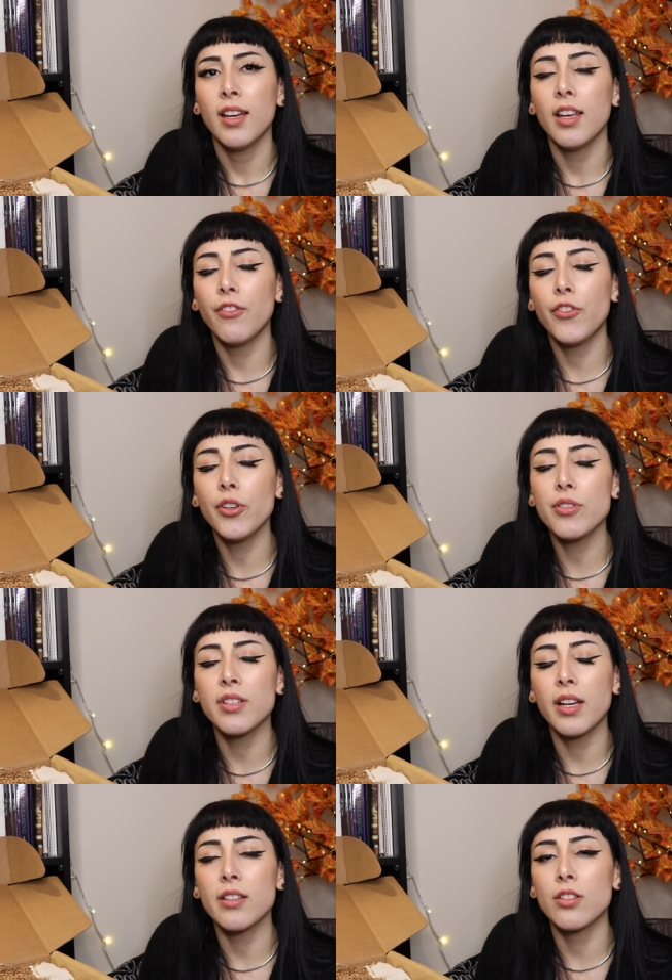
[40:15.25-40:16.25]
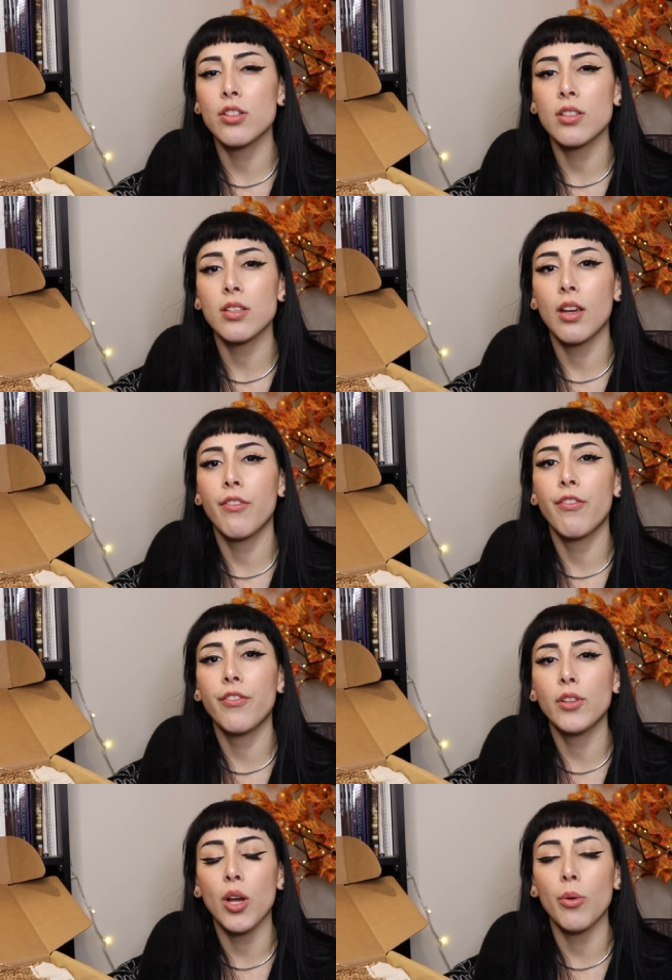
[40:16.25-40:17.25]
It feels nice to just like
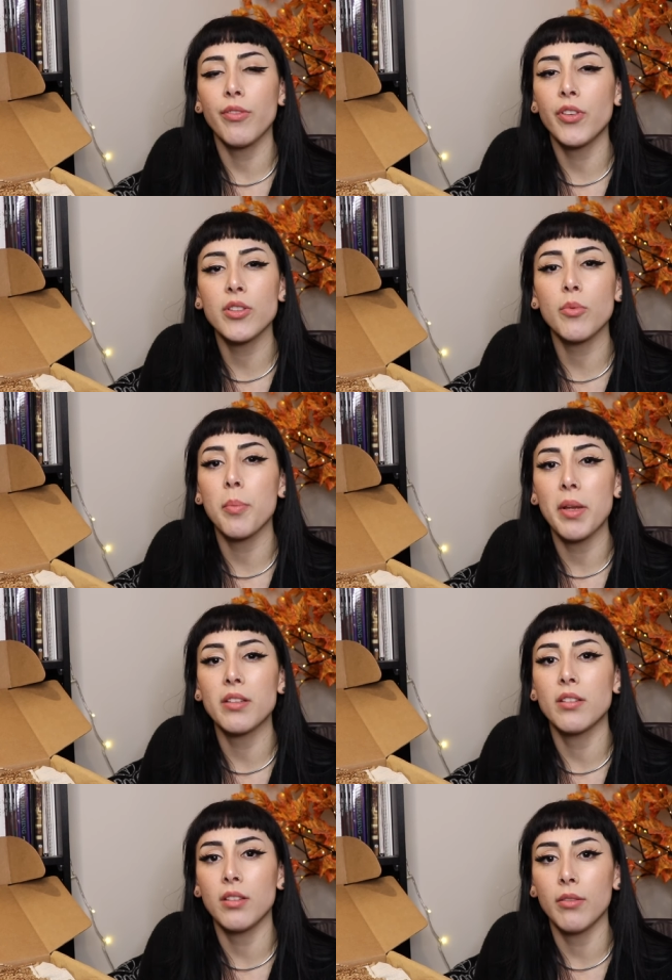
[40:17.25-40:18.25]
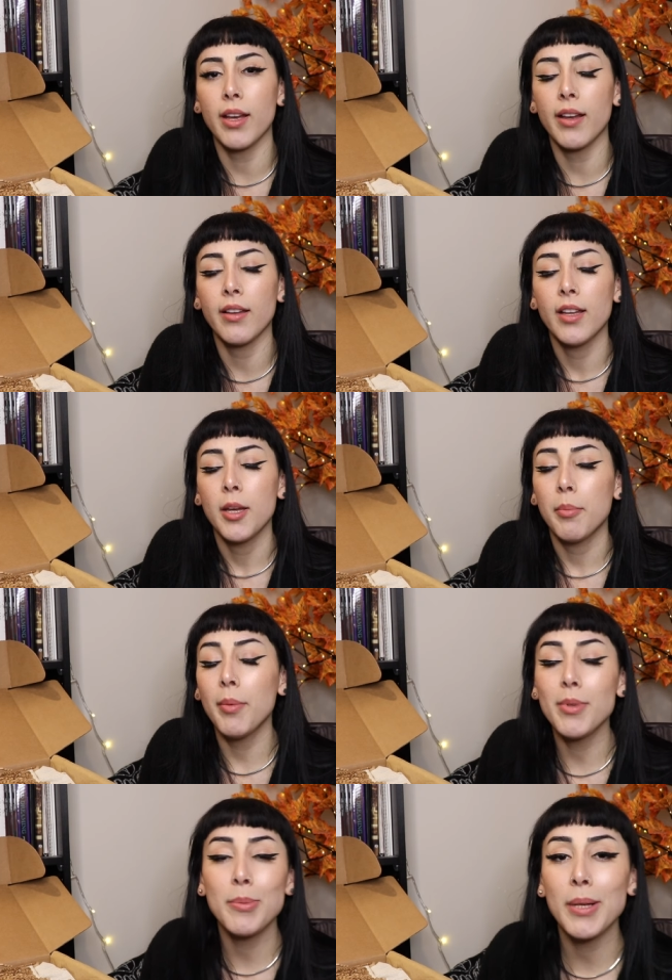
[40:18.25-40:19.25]
float. It feels like we're meant to do that.
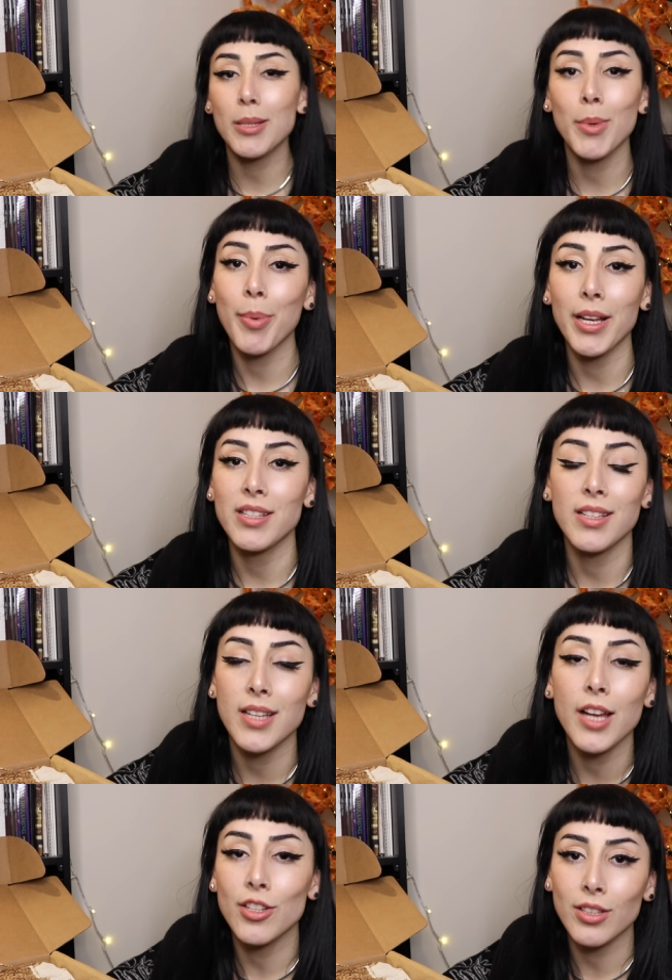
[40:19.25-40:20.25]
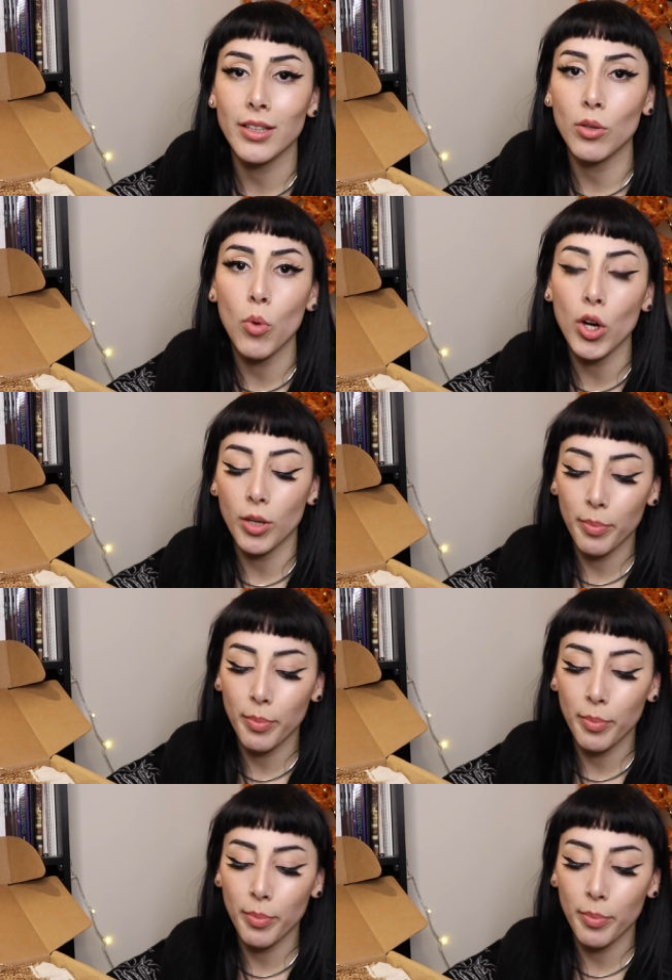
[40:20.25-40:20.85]
Maybe it's because I'm a Pisces. I just like the water,